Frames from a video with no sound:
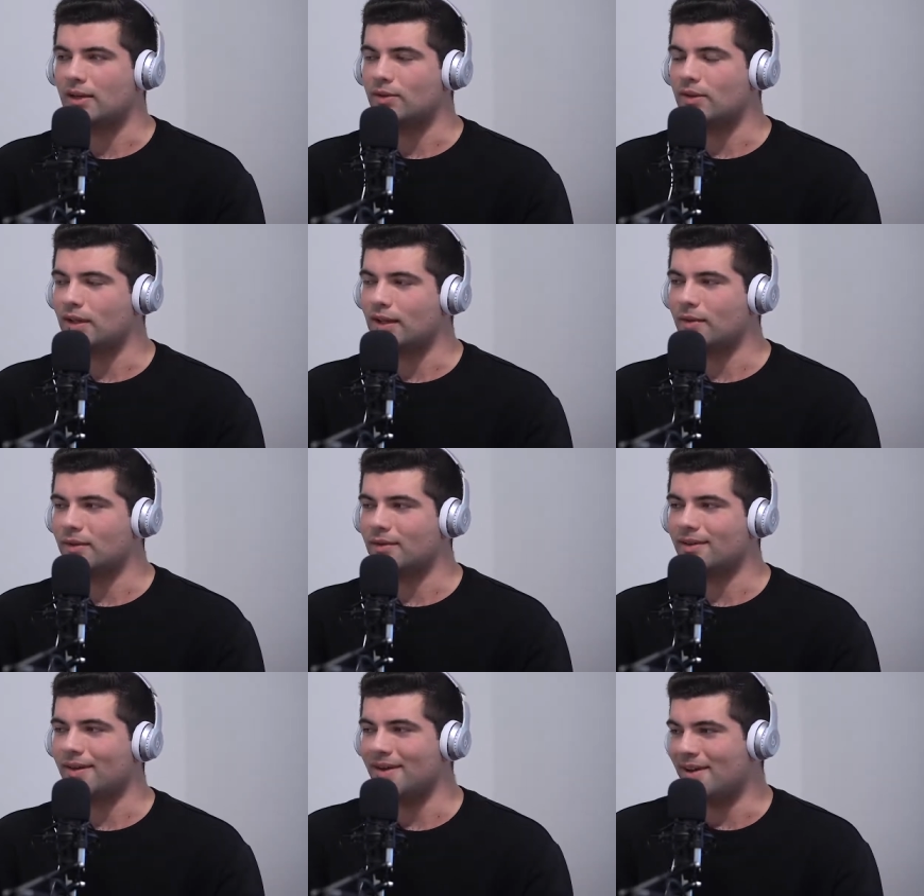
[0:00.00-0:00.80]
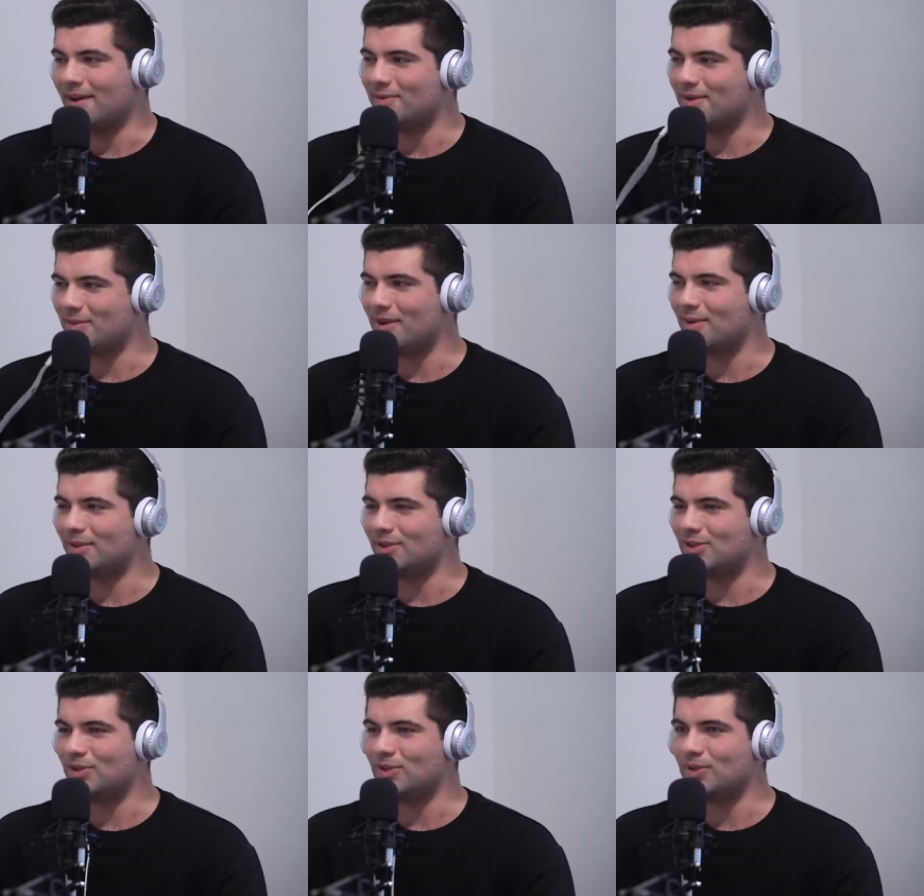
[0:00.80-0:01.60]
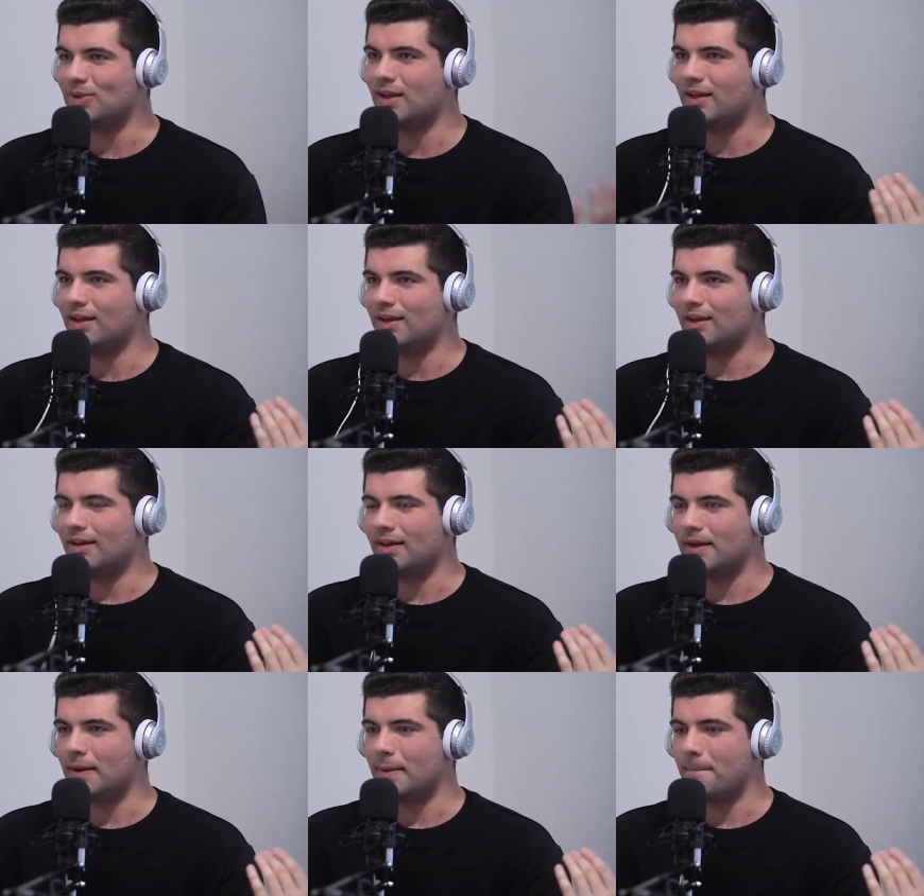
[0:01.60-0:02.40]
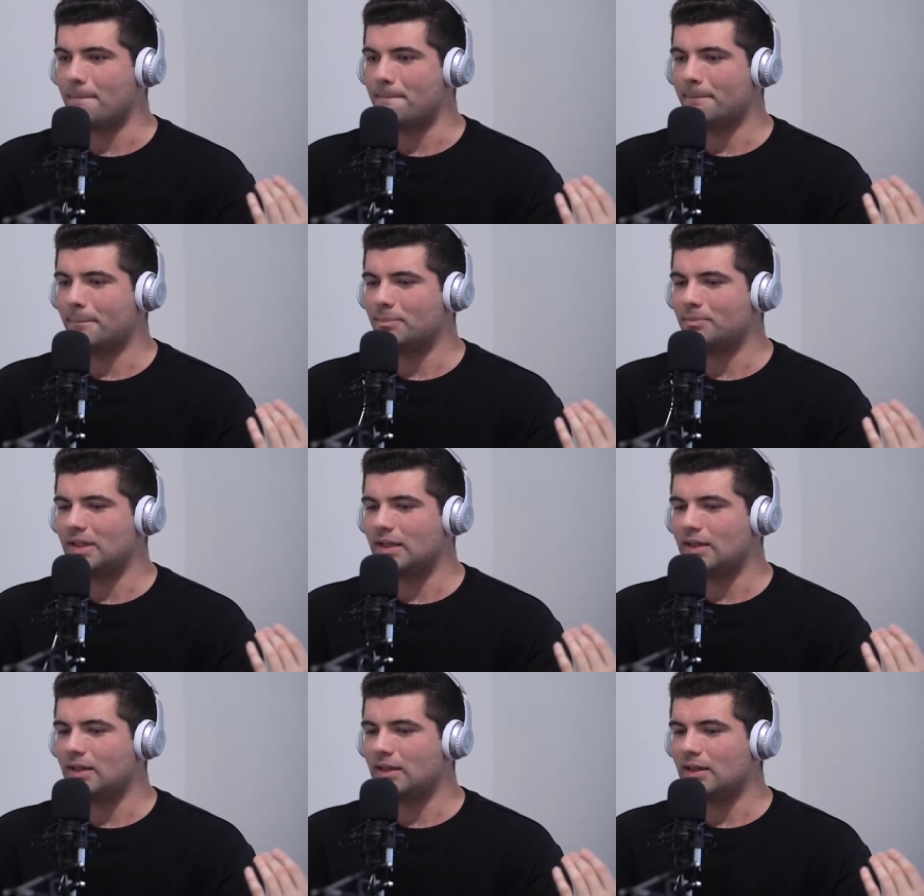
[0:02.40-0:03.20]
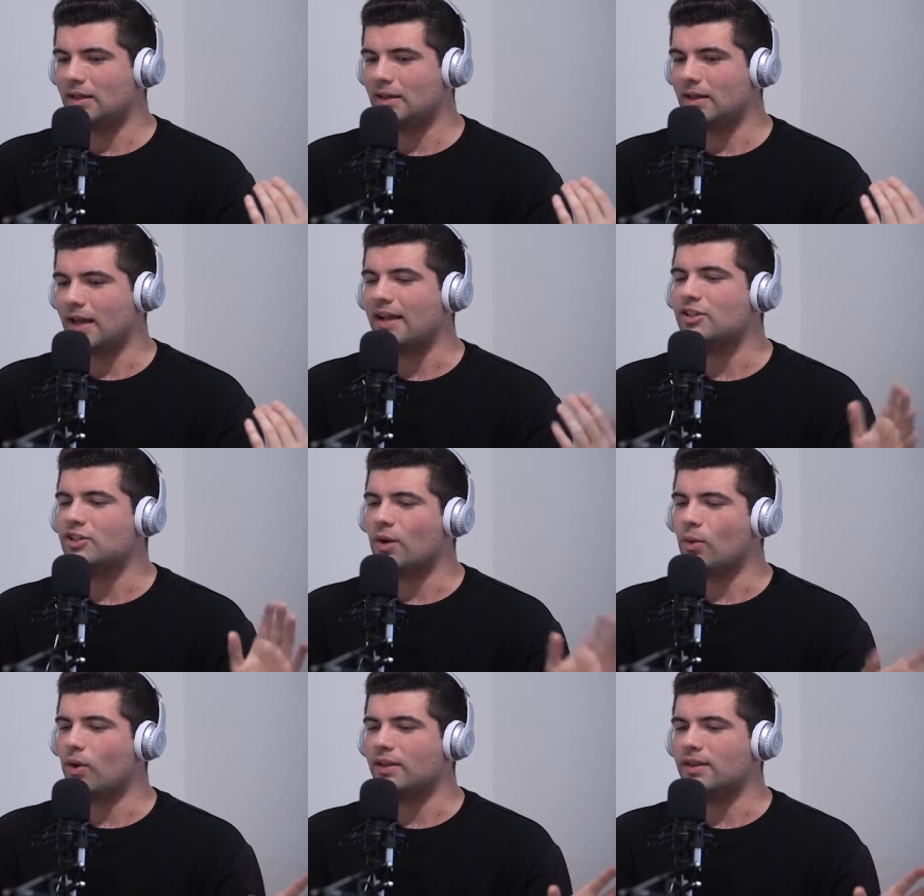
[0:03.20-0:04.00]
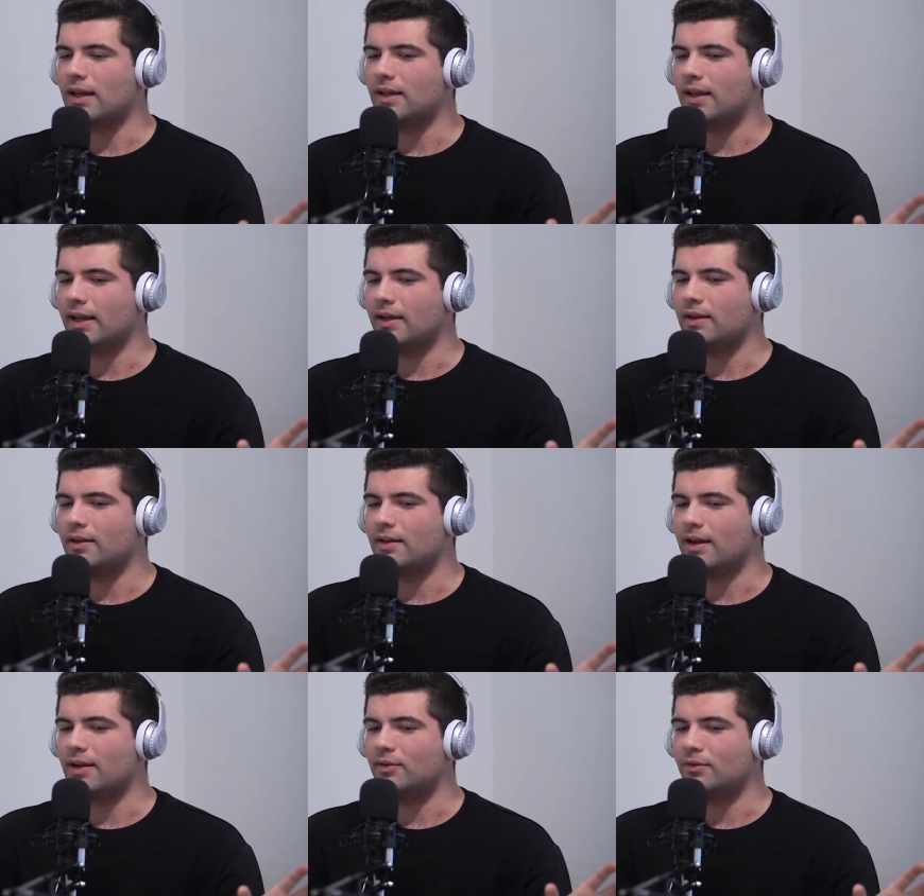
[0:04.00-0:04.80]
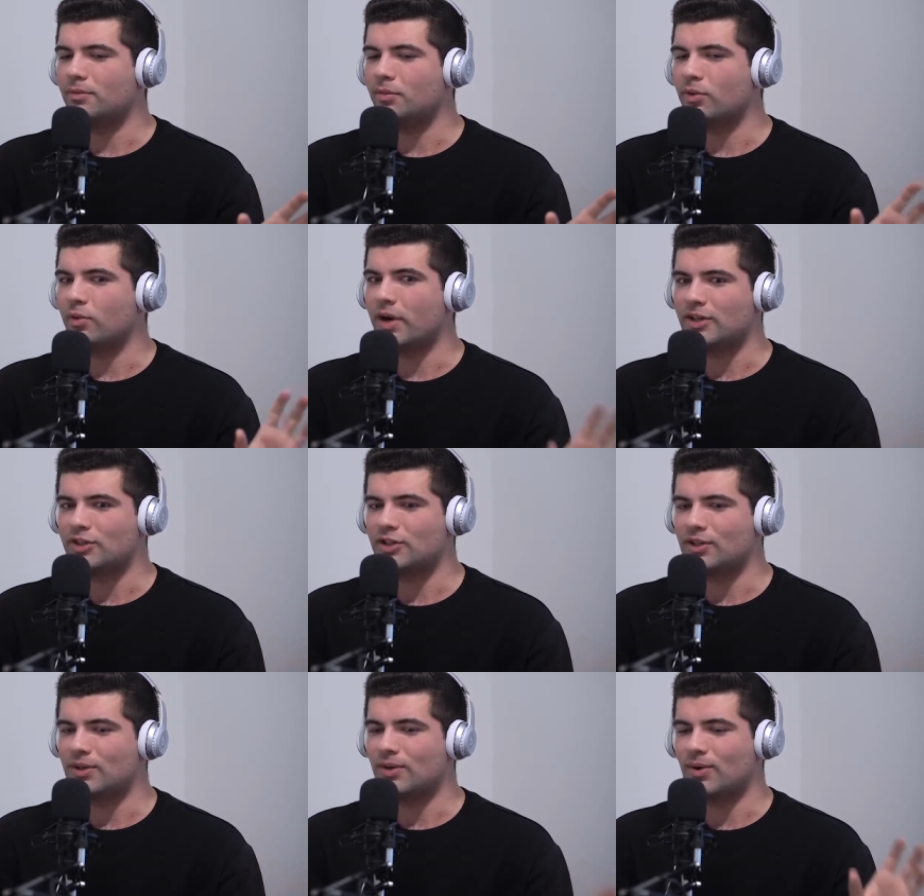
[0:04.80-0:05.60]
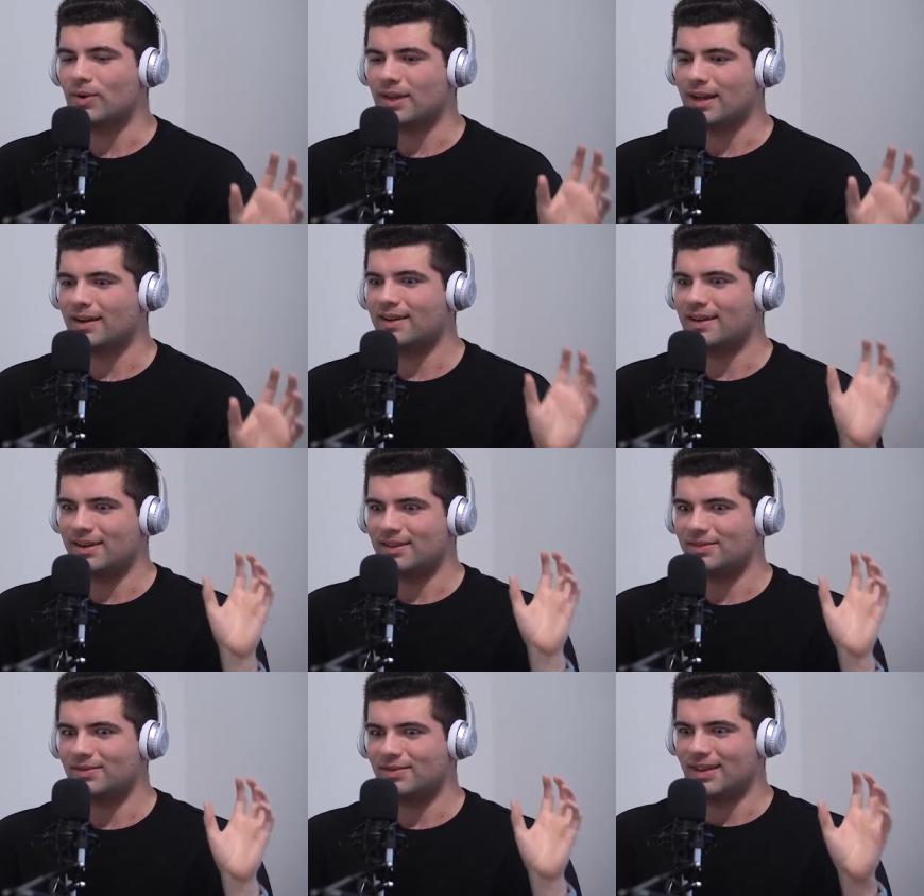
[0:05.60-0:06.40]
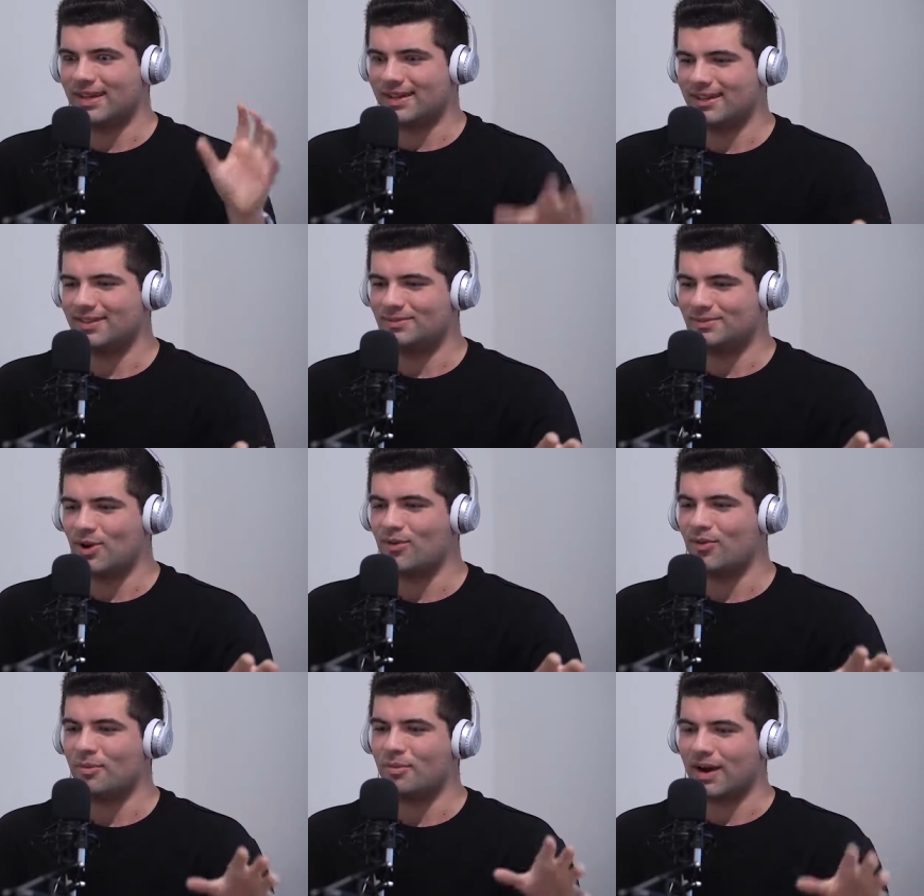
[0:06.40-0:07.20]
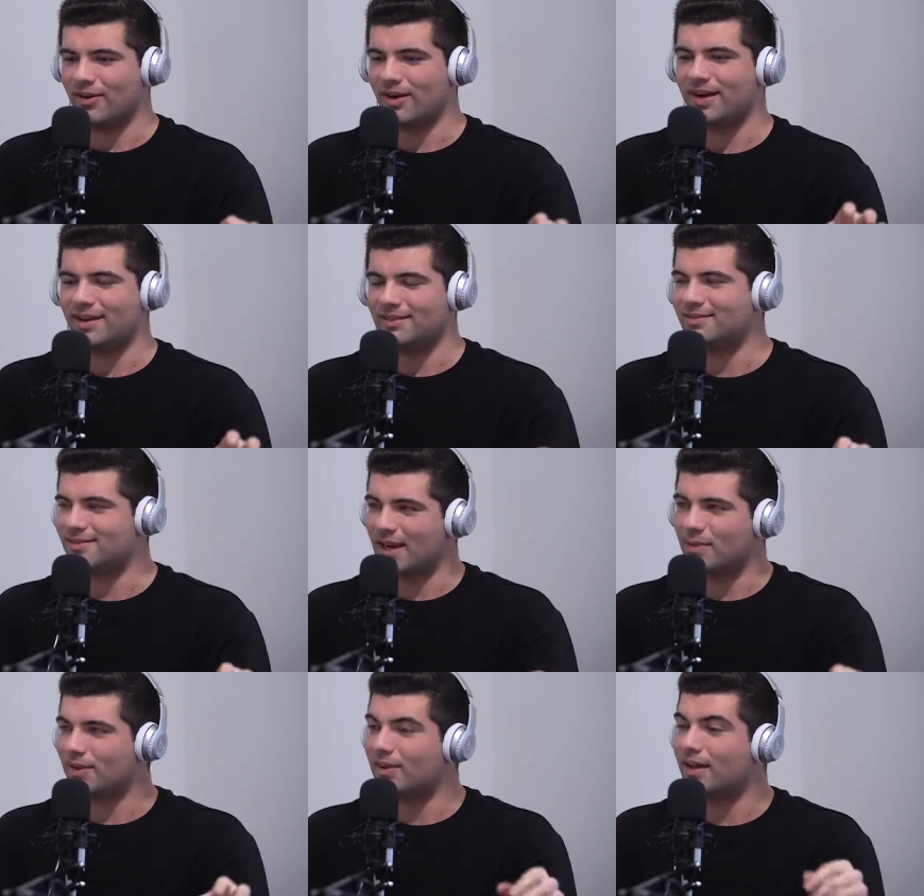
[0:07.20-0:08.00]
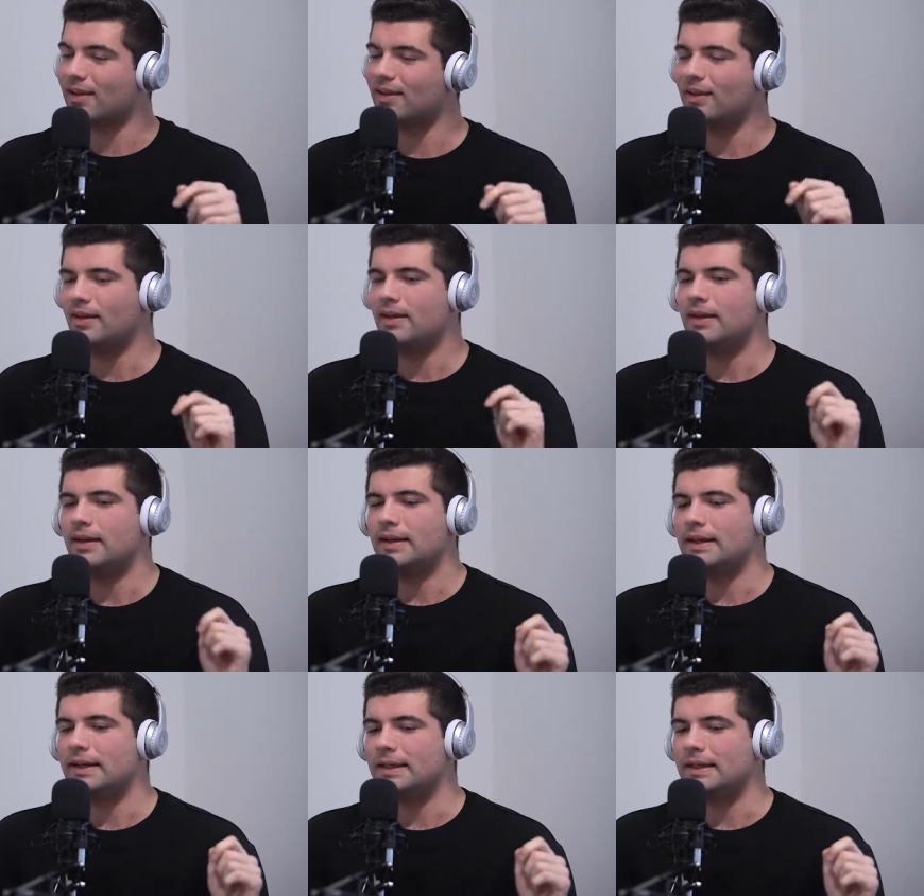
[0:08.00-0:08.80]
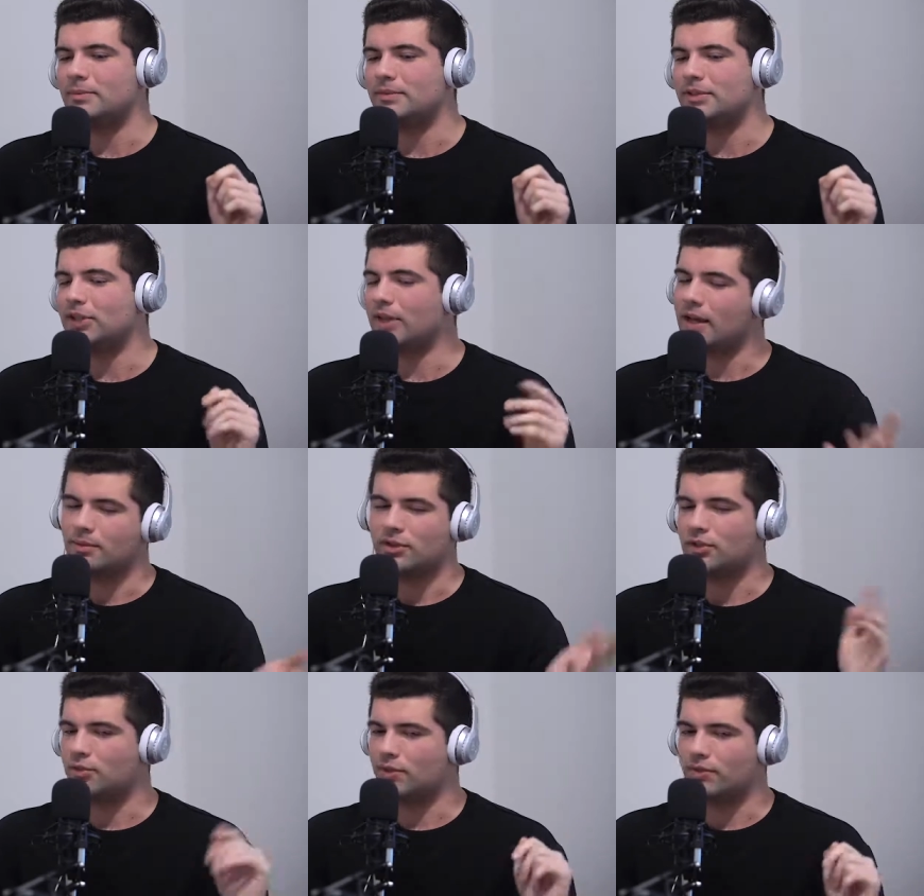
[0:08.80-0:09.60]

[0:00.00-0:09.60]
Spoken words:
I don't think I'm going to be able to, I just don't want that like kind of pressure or that kind of like overbearing type of thing. Yeah. So yeah, just